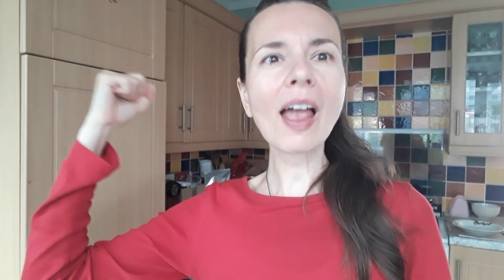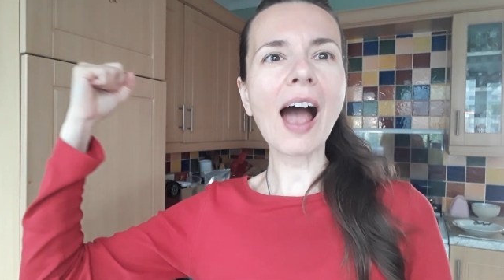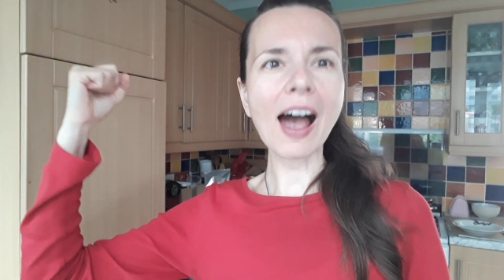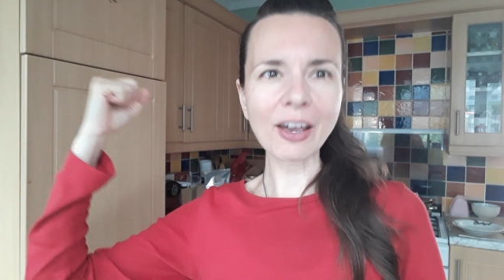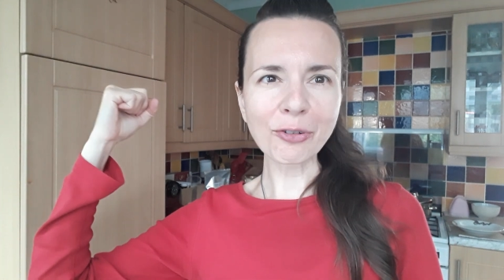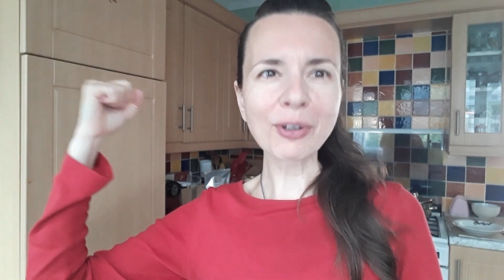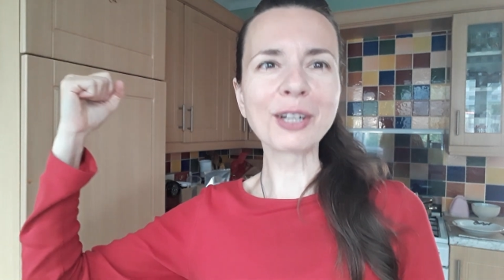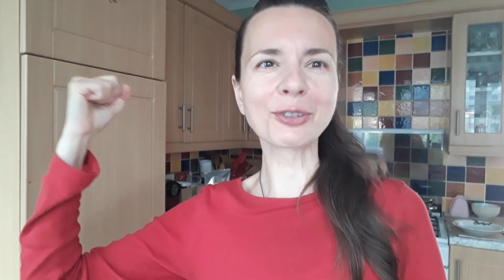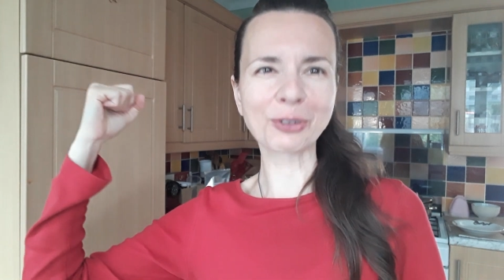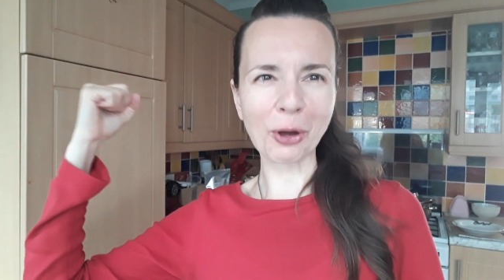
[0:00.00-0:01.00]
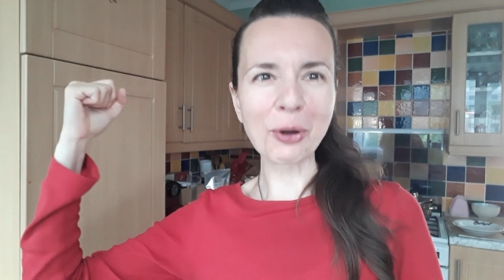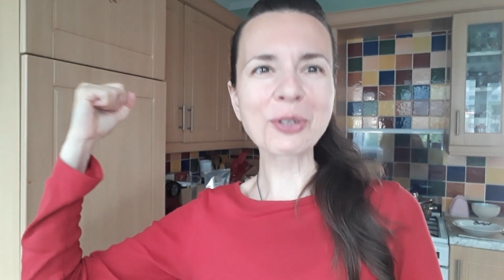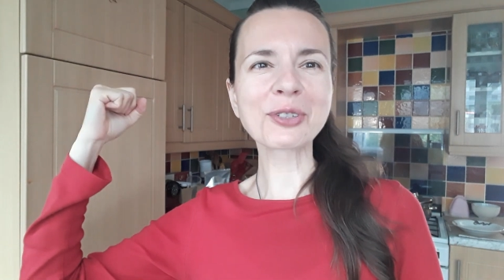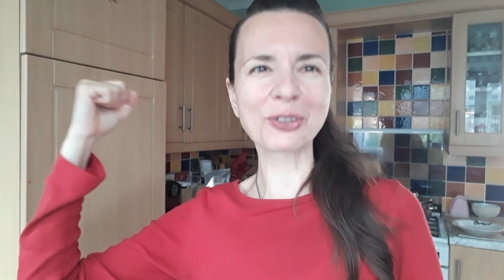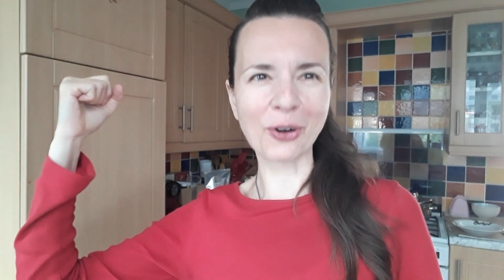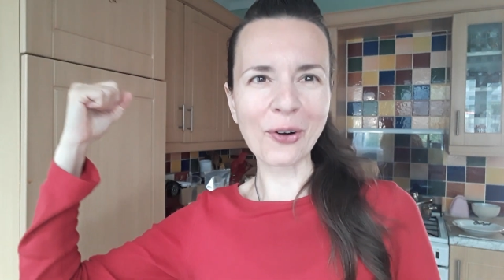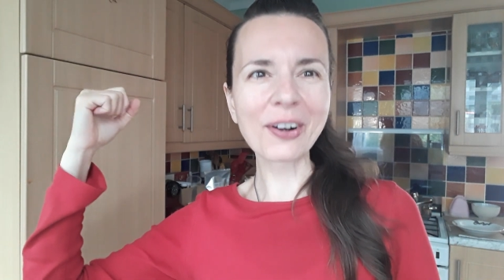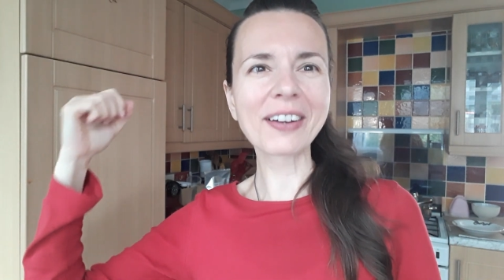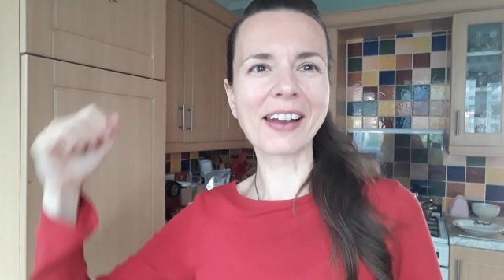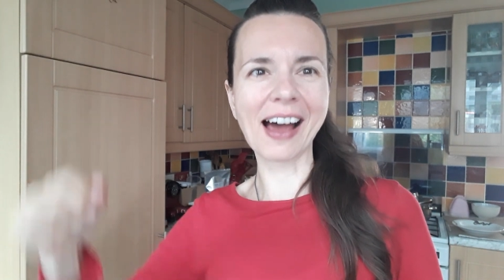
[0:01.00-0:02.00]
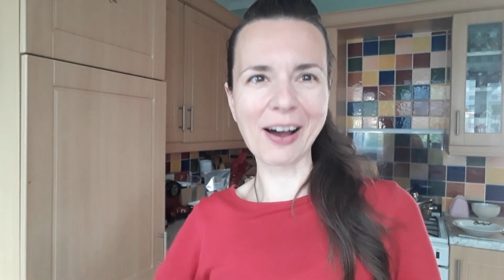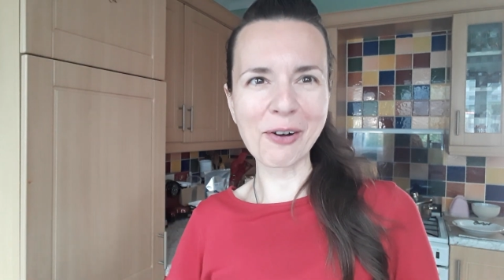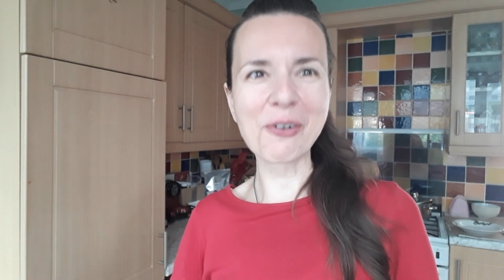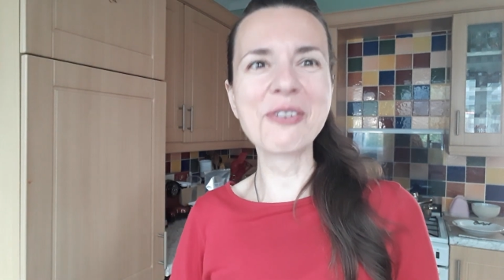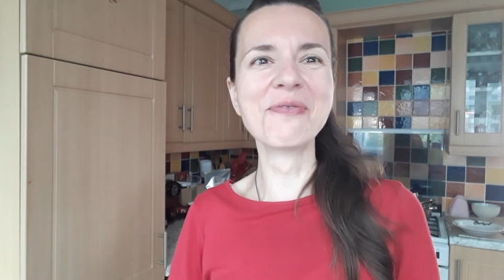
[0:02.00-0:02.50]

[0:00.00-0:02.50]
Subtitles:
I feel so strong now.